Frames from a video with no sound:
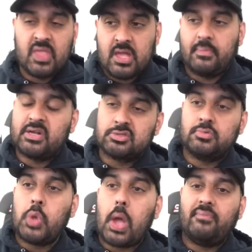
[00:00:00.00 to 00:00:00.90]
because when
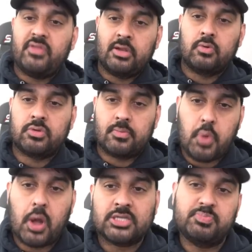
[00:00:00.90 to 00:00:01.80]
you have dinner with the
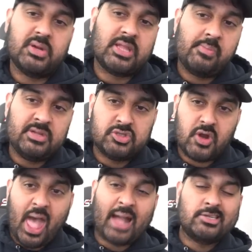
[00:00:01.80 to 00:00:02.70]
prospect, it means
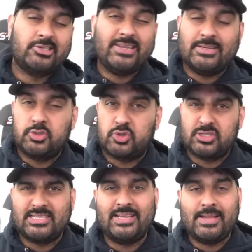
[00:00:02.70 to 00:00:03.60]
you're actually
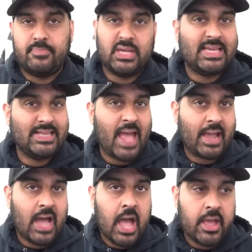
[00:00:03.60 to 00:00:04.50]
interested in picking that
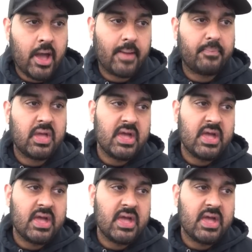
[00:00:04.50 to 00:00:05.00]
guy up.